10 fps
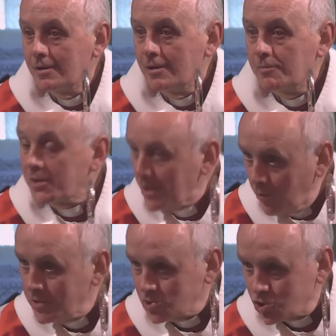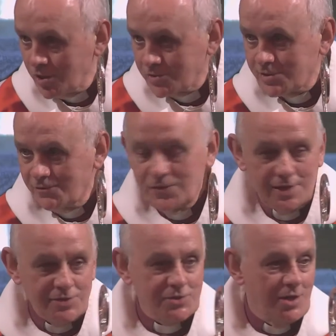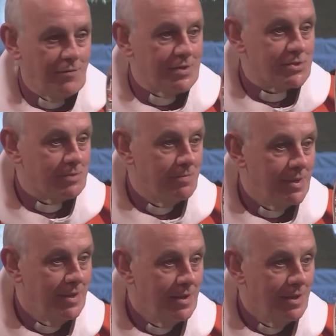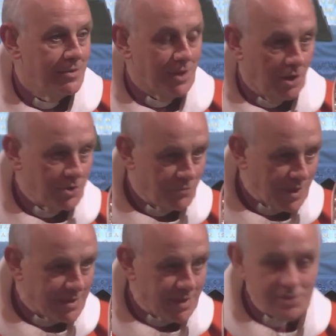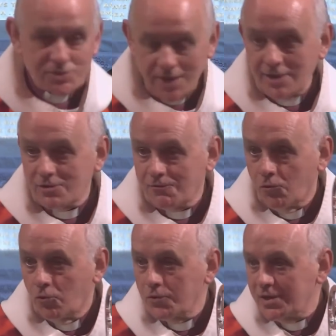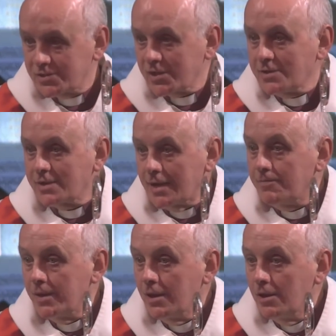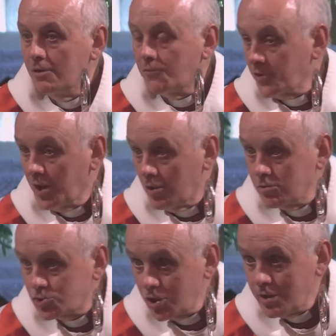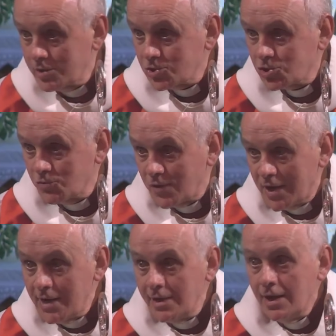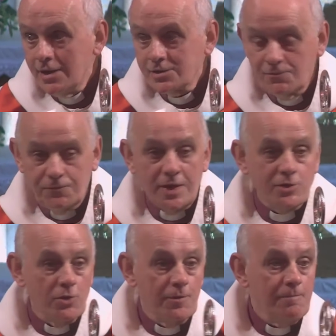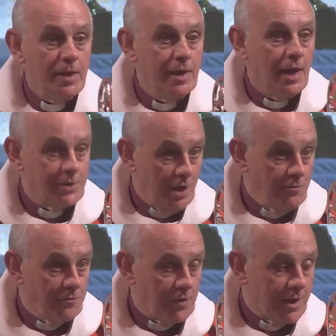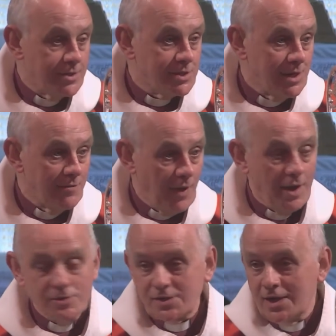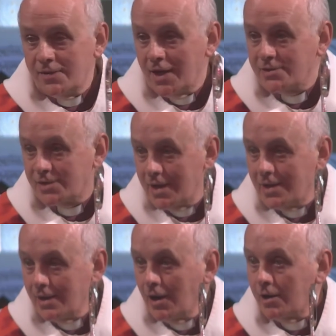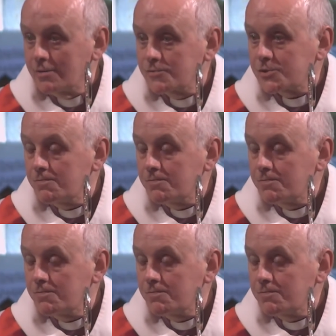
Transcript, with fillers: But they weren't chosen for this service. They are the readings set for this Sunday for the whole church to read, to feed on, and hopefully to live out in their daily lives.